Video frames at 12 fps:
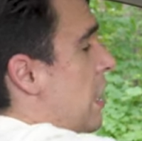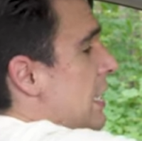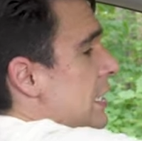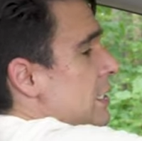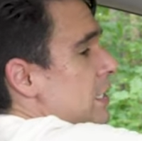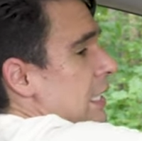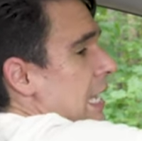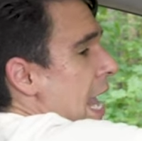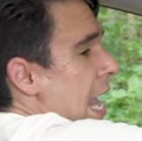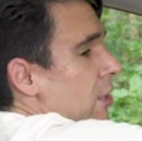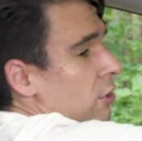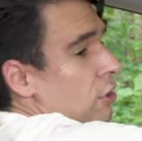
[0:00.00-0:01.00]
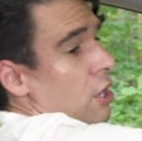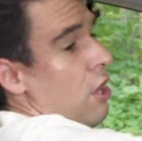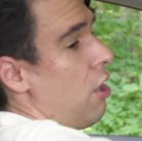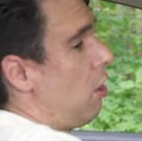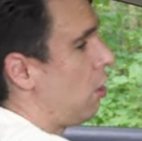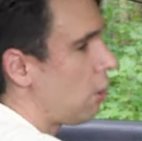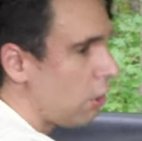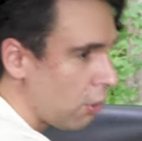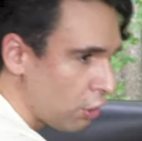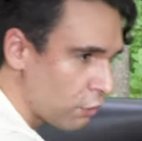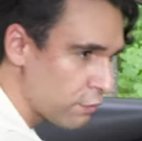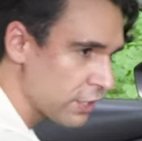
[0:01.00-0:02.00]
right into the cowl,
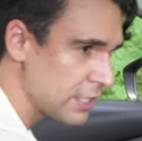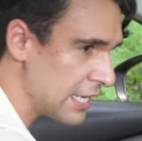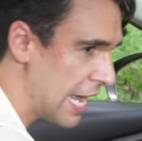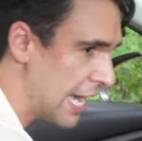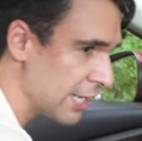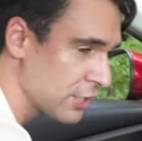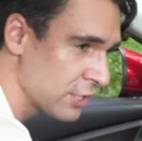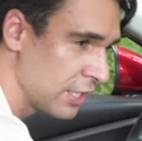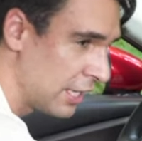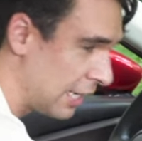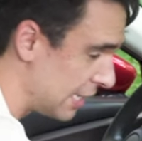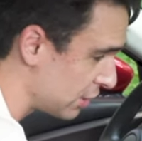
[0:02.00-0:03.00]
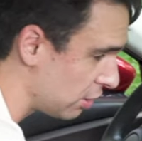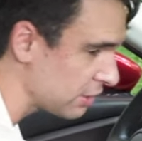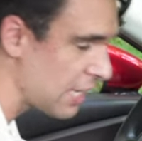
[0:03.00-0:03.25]
all over the dash. And it's all